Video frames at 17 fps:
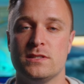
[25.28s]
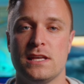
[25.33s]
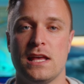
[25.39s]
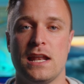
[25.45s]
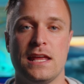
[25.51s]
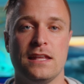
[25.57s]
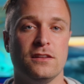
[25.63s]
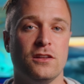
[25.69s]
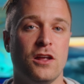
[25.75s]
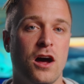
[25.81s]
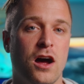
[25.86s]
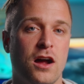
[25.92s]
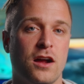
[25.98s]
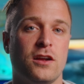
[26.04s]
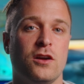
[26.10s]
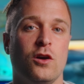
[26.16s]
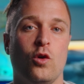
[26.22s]
in a
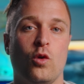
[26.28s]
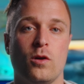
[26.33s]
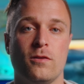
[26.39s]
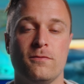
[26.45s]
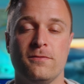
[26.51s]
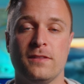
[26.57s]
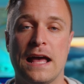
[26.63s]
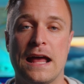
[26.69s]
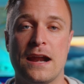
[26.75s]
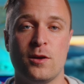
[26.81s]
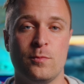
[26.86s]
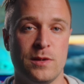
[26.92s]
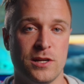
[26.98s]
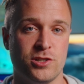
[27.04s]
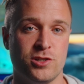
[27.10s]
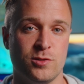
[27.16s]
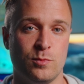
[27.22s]
log or flatter
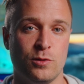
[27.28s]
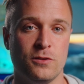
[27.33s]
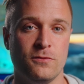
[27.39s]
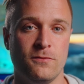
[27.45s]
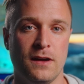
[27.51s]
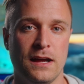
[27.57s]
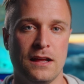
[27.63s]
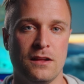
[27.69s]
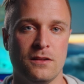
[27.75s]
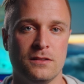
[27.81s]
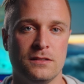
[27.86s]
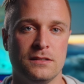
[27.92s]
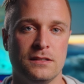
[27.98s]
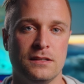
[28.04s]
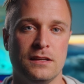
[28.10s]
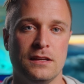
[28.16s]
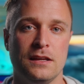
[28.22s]
picture profile.
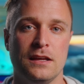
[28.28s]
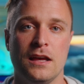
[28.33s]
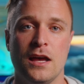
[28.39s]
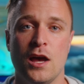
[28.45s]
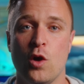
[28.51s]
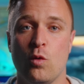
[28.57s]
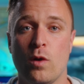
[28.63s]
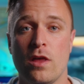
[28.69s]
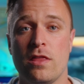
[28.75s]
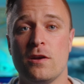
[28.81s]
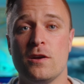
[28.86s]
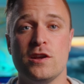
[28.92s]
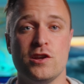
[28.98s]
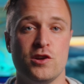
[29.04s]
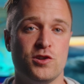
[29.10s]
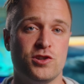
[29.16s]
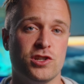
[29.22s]
Whether
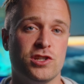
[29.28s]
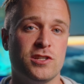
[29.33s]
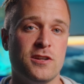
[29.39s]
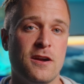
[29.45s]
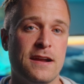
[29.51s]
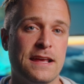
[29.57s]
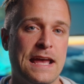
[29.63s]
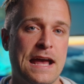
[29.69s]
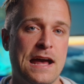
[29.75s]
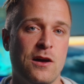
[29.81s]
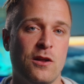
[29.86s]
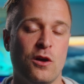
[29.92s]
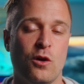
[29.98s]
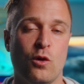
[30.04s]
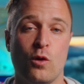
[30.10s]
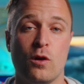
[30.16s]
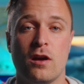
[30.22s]
you're just starting
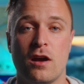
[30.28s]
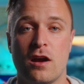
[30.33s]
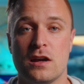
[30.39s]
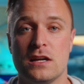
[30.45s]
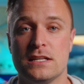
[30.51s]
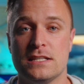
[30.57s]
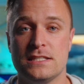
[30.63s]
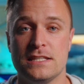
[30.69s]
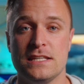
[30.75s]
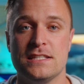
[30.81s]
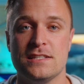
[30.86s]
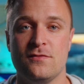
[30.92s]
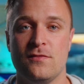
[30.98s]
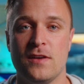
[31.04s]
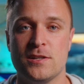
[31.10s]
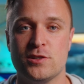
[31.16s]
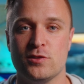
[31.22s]
out or are a
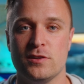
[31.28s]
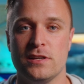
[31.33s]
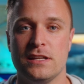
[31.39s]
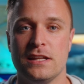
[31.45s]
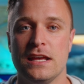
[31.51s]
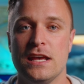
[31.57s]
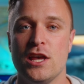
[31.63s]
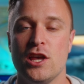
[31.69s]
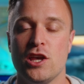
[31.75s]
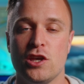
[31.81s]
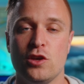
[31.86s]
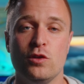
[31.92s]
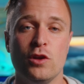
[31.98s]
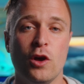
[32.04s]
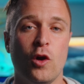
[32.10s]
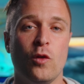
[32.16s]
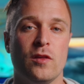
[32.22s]
seasoned veteran, you
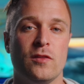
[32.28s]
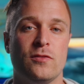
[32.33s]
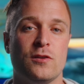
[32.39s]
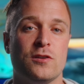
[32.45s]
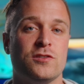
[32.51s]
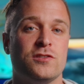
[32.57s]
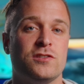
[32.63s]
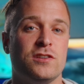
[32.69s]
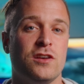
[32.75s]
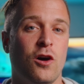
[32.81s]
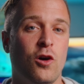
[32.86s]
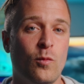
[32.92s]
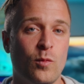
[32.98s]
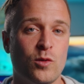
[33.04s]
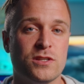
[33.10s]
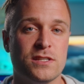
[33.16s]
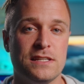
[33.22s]
know that there's
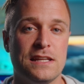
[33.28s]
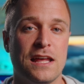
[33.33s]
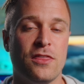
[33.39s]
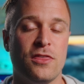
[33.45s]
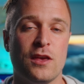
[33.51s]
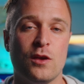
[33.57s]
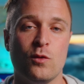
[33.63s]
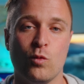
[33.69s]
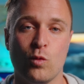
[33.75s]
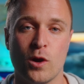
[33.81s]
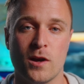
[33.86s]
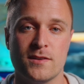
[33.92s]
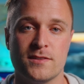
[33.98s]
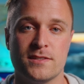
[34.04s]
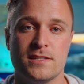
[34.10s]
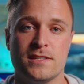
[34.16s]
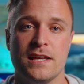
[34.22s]
almost nothing
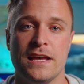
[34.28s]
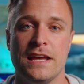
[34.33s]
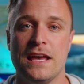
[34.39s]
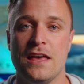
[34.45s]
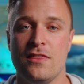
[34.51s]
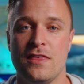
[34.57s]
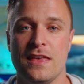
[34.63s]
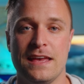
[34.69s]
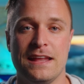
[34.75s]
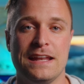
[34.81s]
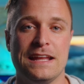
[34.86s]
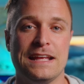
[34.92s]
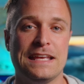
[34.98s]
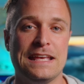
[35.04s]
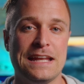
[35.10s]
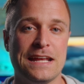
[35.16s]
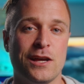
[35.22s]
worse than
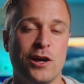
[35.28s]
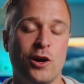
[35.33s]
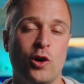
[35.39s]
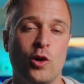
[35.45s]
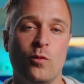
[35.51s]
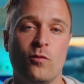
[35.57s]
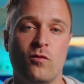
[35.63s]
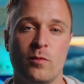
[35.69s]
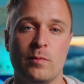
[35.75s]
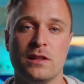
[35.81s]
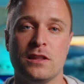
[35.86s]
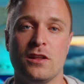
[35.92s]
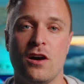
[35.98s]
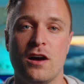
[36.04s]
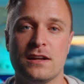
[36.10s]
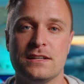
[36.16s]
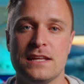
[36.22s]
getting home from a
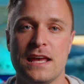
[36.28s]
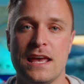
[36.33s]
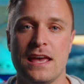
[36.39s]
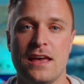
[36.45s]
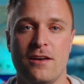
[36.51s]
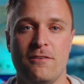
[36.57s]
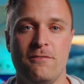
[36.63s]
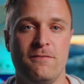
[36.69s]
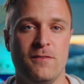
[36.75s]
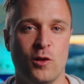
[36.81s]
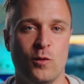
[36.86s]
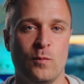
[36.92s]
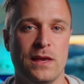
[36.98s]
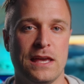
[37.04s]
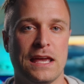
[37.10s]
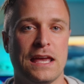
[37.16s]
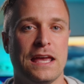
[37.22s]
long day of
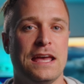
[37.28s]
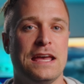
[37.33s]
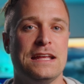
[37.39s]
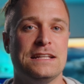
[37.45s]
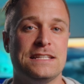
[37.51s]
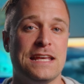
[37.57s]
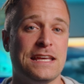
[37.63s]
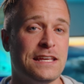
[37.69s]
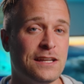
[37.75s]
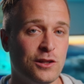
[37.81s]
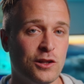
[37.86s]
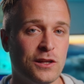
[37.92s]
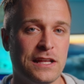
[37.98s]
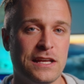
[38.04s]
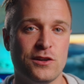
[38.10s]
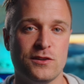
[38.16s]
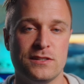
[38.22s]
filming, taking a
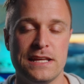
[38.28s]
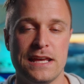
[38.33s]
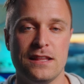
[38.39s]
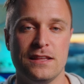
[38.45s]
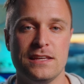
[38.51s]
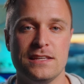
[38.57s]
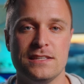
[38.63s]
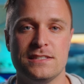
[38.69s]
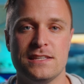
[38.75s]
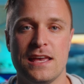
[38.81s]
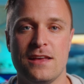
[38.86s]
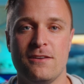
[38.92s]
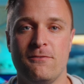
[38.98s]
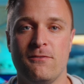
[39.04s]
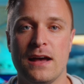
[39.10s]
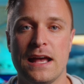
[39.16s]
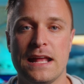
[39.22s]
look at your dailies
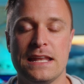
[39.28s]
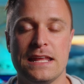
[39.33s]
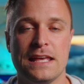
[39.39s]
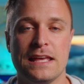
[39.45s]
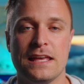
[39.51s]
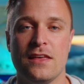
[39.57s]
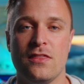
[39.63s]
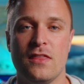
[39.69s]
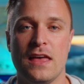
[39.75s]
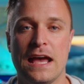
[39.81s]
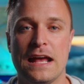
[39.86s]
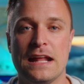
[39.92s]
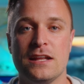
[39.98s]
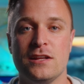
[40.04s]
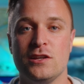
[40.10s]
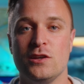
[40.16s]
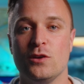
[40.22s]
and finding that
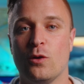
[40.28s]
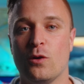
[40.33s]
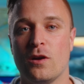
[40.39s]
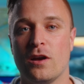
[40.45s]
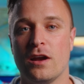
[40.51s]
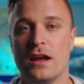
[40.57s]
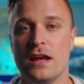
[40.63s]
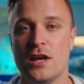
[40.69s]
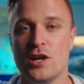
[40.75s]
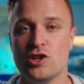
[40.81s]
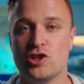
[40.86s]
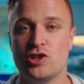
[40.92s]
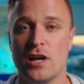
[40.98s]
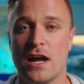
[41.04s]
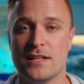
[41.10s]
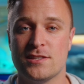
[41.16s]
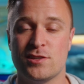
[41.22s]
your
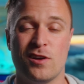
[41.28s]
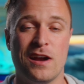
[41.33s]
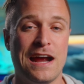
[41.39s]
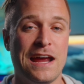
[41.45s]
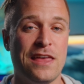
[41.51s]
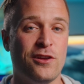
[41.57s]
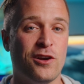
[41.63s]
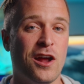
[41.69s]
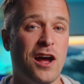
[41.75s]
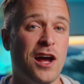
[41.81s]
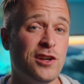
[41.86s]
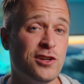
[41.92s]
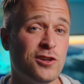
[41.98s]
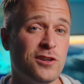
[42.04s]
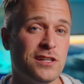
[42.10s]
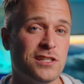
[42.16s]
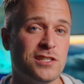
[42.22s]
shots are either
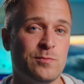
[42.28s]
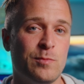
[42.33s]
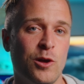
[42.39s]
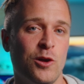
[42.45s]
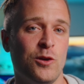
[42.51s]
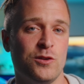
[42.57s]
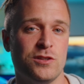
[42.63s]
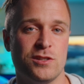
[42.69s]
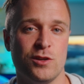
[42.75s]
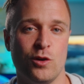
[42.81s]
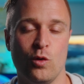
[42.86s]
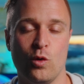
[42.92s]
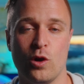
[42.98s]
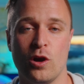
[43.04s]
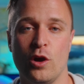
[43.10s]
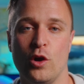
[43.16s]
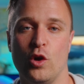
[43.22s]
underexposed
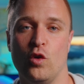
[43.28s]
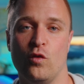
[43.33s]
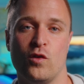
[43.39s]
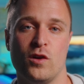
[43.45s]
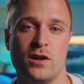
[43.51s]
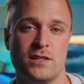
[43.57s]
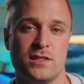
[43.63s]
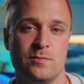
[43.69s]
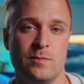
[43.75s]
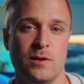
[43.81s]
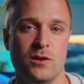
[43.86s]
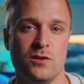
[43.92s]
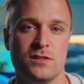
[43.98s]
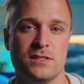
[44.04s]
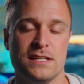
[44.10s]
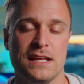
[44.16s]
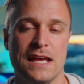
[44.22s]
or
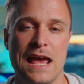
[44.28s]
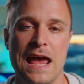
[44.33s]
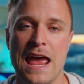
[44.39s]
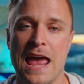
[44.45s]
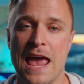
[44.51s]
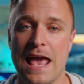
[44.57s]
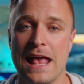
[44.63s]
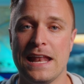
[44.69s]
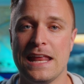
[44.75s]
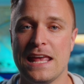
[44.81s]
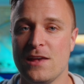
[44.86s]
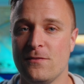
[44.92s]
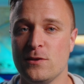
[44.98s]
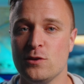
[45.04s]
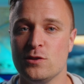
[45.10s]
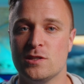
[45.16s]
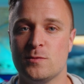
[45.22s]
overexposed. And
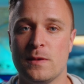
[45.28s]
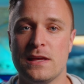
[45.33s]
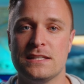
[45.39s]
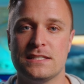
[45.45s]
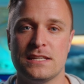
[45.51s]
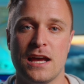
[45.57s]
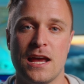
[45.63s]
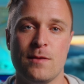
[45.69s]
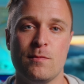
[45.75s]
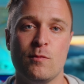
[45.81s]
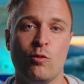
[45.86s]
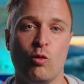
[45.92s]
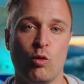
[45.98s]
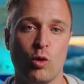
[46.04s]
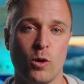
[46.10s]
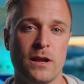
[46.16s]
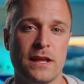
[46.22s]
if you spent time
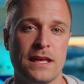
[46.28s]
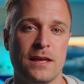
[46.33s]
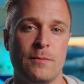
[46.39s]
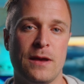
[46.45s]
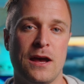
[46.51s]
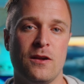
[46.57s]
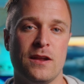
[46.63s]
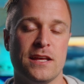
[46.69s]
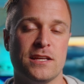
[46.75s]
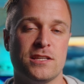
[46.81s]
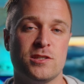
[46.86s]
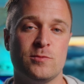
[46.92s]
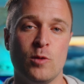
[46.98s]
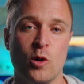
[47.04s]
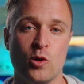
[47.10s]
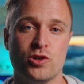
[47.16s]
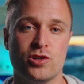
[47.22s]
worrying about
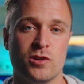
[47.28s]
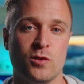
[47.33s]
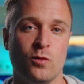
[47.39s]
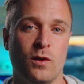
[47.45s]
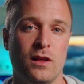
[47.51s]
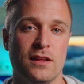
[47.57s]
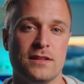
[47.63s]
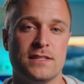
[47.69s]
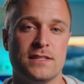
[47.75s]
exposure while on